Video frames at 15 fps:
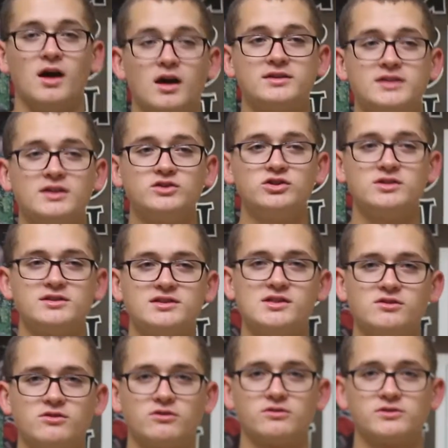Attention
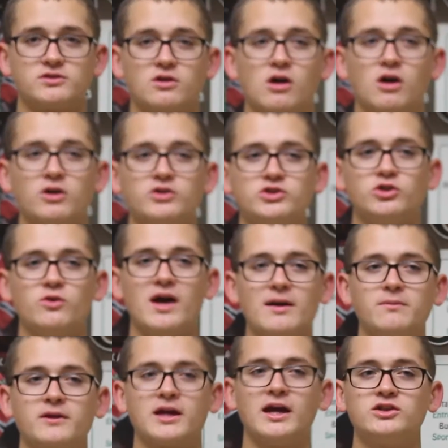seniors, Car show
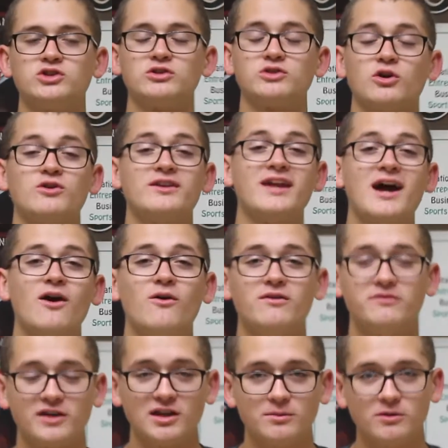applications are now
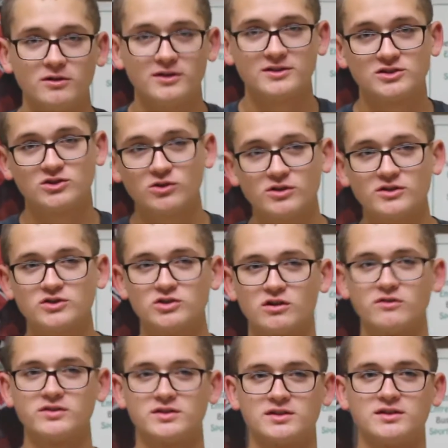available in student
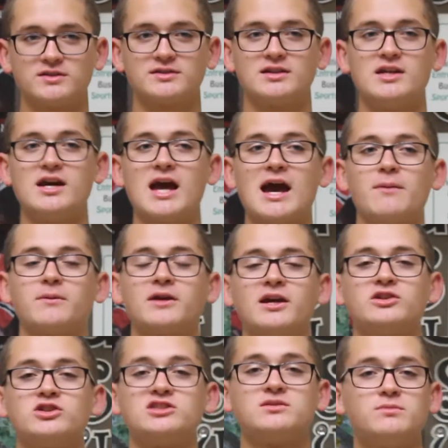services.
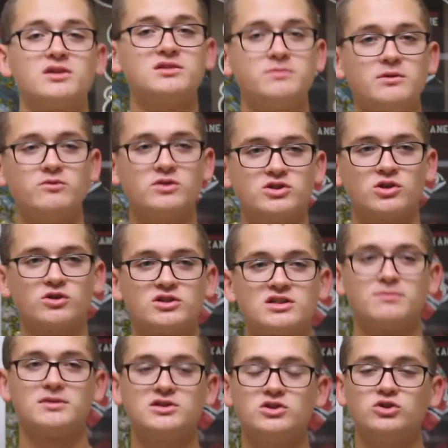Applications must be returned
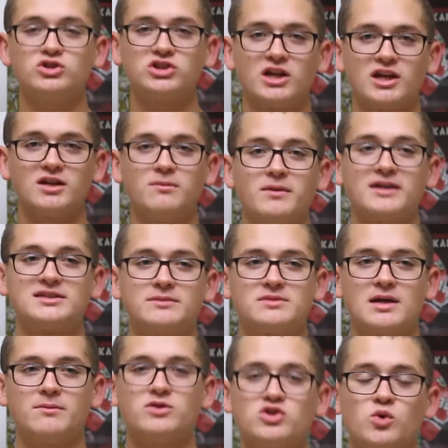to Mr. Shane by
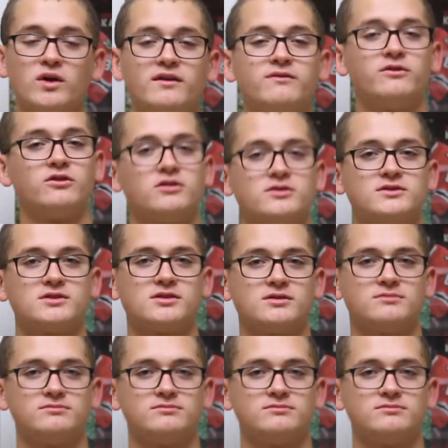September 21st.